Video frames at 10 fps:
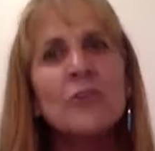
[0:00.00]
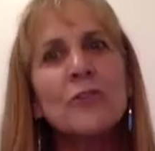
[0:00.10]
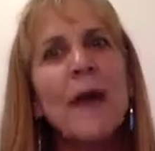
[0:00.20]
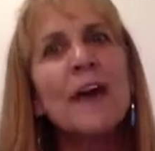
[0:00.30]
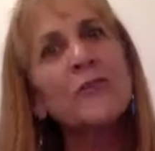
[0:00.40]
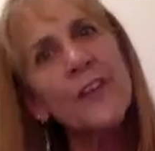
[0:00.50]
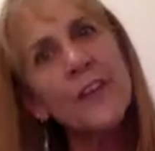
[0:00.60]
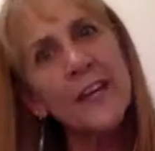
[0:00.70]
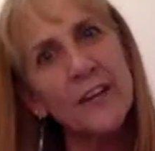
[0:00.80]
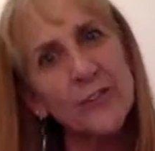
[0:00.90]
Respect for the
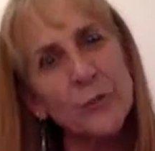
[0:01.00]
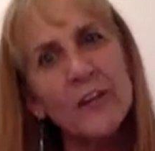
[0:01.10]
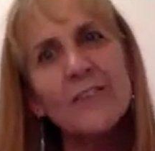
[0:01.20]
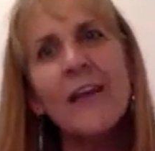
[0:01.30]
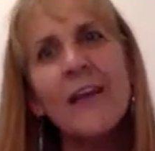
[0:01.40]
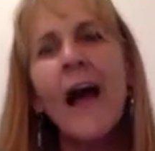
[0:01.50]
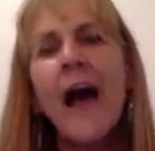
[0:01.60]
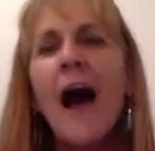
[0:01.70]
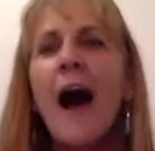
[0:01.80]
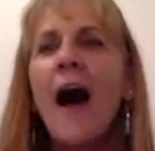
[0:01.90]
instruments,
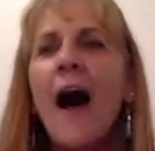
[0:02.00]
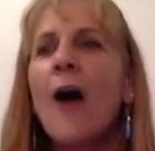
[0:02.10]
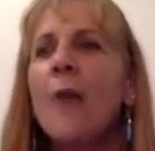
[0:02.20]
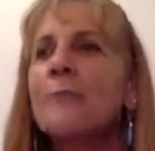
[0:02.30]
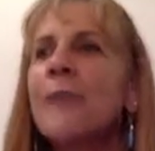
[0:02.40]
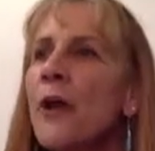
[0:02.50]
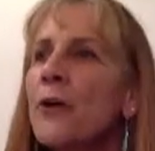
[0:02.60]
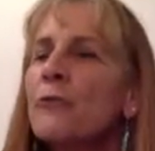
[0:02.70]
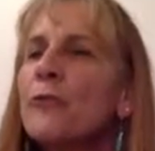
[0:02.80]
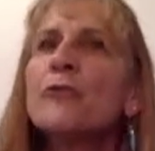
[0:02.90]

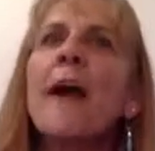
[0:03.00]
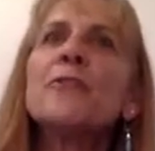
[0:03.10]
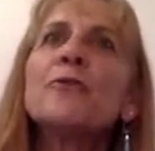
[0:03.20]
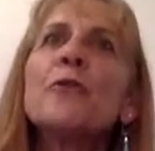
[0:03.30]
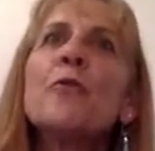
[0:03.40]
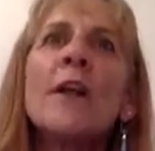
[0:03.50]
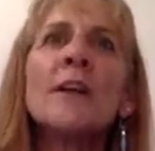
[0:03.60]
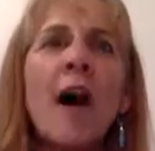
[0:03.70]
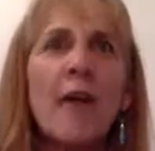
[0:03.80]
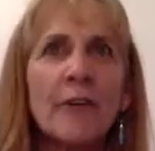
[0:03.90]
respect for one
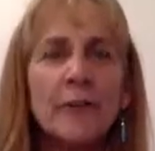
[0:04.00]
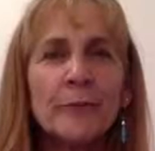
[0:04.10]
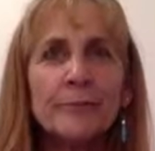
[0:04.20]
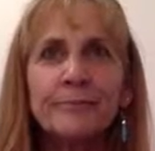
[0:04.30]
another.